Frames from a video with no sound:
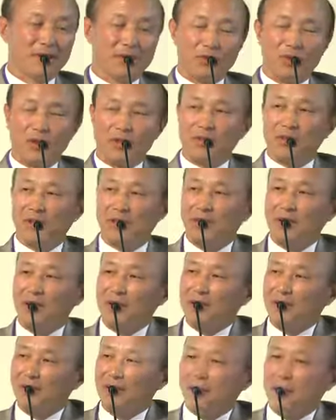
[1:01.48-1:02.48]
Educational
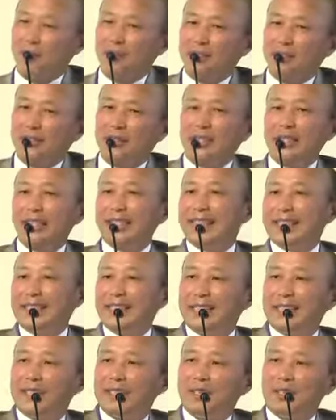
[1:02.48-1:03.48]
Technology,
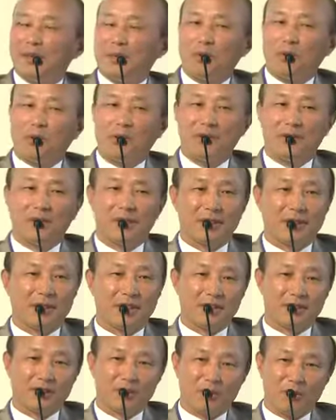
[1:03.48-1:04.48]
Boise
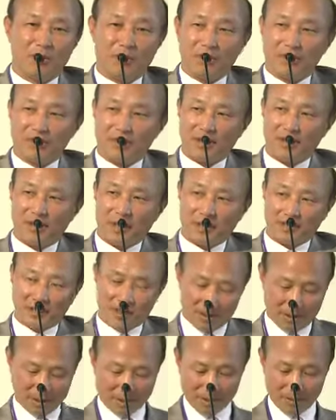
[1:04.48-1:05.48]
State University
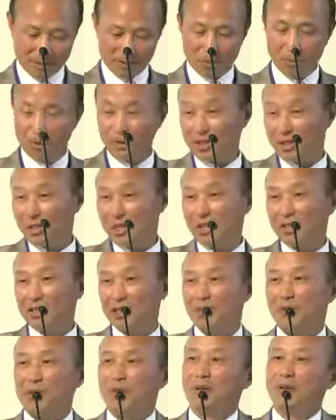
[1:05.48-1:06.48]
in Boise,
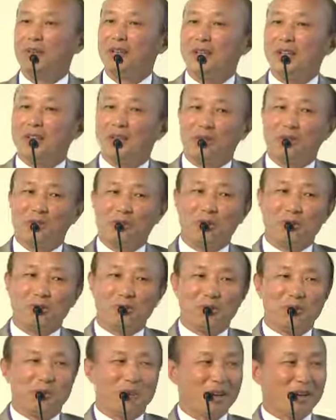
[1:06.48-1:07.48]
Idaho. Do you
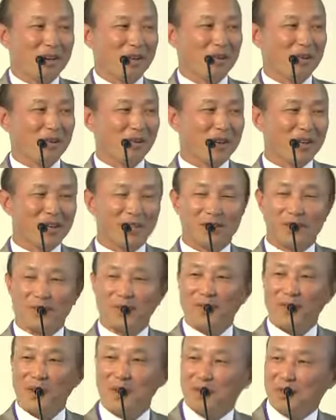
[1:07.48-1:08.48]
know what is
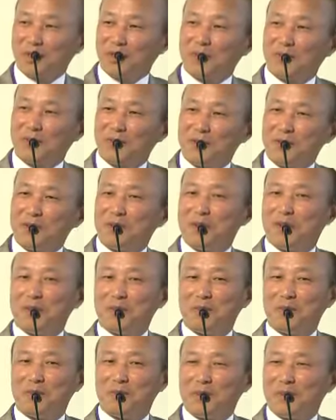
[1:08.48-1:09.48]
famous for
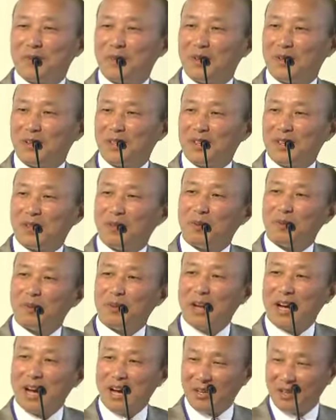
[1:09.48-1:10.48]

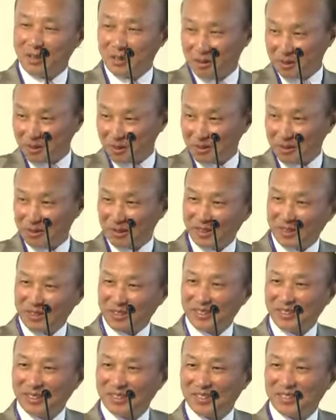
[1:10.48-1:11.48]
Idaho?
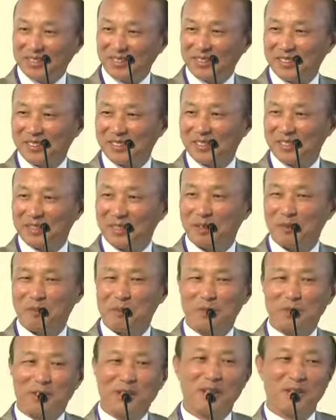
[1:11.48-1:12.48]

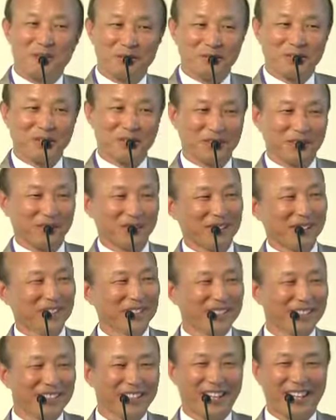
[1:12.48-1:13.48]
Potatoes.
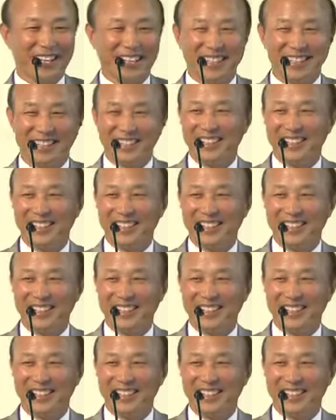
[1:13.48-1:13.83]
Okay.